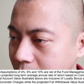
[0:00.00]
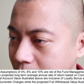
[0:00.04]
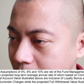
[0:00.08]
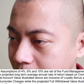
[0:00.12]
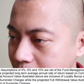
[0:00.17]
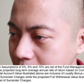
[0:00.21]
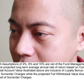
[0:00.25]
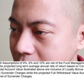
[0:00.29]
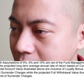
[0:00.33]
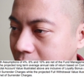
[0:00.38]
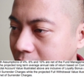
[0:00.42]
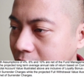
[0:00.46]
The
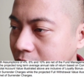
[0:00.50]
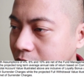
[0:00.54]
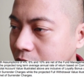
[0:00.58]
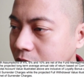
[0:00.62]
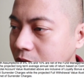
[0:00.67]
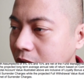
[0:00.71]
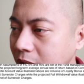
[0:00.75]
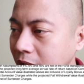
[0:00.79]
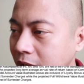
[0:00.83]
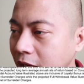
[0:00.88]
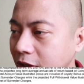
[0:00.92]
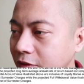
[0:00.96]
projected
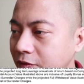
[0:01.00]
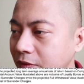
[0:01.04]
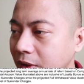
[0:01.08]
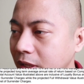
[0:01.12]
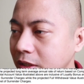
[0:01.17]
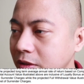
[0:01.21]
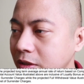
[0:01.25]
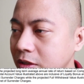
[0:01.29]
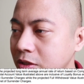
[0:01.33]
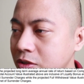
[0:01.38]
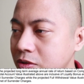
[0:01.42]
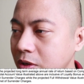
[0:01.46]
total account
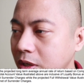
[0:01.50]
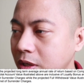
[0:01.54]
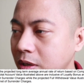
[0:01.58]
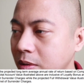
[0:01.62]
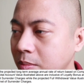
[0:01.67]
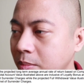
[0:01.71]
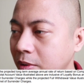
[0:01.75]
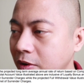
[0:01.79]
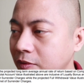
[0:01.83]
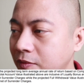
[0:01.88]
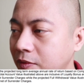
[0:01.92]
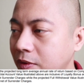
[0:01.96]
value illustrated
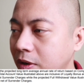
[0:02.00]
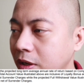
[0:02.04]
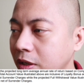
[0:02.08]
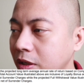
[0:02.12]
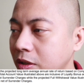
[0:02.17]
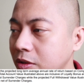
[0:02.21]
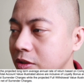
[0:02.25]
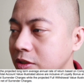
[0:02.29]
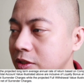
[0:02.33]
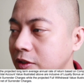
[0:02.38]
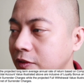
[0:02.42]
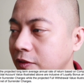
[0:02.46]
above are
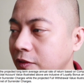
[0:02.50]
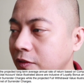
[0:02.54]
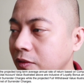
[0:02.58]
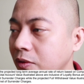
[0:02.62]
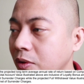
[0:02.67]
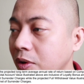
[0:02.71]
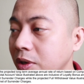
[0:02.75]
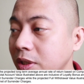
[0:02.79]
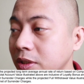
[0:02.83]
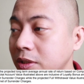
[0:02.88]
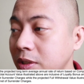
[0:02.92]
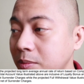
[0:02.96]
inclusive of
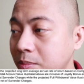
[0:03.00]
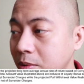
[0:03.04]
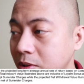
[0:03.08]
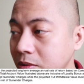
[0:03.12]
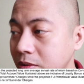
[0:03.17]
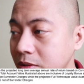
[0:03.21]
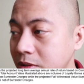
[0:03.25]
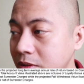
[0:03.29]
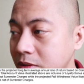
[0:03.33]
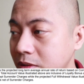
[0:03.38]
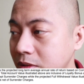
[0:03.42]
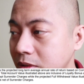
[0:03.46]
loyalty
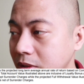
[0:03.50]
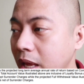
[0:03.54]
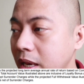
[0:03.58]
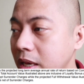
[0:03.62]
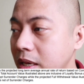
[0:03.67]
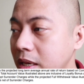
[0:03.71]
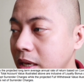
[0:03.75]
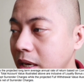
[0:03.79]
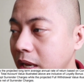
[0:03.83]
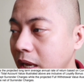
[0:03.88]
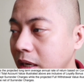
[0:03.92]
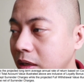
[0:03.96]
bonus
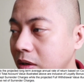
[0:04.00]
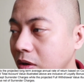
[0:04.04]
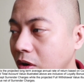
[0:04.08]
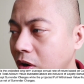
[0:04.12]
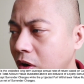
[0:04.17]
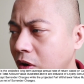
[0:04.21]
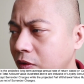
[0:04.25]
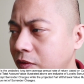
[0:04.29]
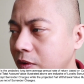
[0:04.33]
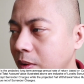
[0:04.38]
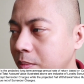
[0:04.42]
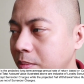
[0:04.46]
and net
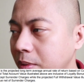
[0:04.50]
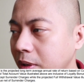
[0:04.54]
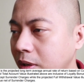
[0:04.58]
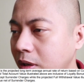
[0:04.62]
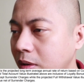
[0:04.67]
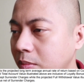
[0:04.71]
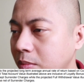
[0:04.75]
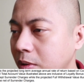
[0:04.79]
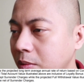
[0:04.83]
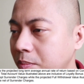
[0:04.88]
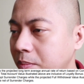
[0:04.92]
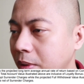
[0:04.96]
of
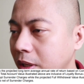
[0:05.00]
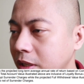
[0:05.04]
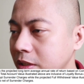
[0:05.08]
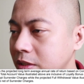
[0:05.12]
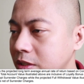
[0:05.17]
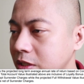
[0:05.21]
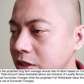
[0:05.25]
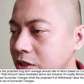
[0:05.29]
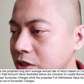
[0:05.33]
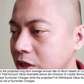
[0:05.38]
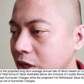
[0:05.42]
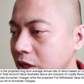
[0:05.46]
applicable
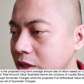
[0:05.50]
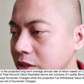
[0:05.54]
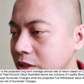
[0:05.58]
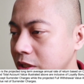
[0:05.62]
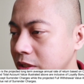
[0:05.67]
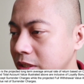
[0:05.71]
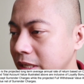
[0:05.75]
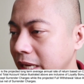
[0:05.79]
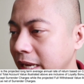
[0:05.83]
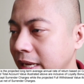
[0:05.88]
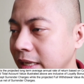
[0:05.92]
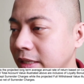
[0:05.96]
policy
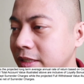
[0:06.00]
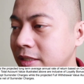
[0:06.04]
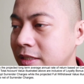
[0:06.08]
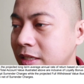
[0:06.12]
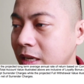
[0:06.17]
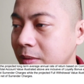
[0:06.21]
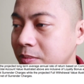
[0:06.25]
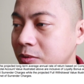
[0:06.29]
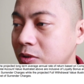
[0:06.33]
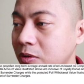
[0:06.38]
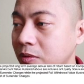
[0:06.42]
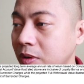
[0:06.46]
charges,
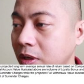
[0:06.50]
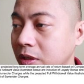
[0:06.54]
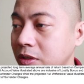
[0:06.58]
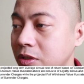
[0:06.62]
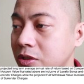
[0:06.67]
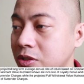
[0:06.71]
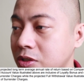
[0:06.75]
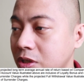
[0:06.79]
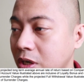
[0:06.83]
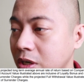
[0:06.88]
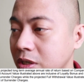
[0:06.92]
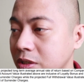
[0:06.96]
except
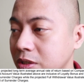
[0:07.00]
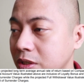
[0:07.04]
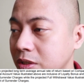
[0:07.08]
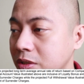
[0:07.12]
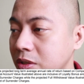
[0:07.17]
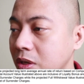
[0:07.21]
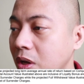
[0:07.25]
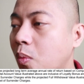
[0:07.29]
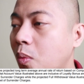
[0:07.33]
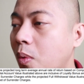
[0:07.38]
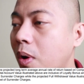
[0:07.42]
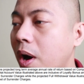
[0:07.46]
surrender
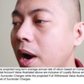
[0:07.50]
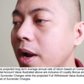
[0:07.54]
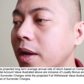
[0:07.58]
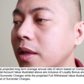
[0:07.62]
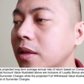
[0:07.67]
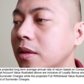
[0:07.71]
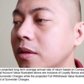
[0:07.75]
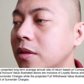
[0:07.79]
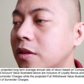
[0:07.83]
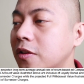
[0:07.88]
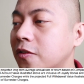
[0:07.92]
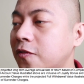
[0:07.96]
charges,
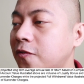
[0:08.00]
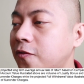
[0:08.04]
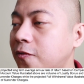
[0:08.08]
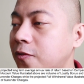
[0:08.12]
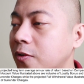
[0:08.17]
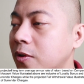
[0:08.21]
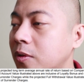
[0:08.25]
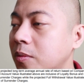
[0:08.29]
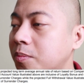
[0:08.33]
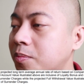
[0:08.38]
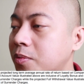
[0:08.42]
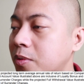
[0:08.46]
while the
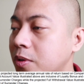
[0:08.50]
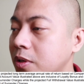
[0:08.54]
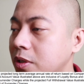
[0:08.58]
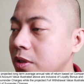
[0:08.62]
full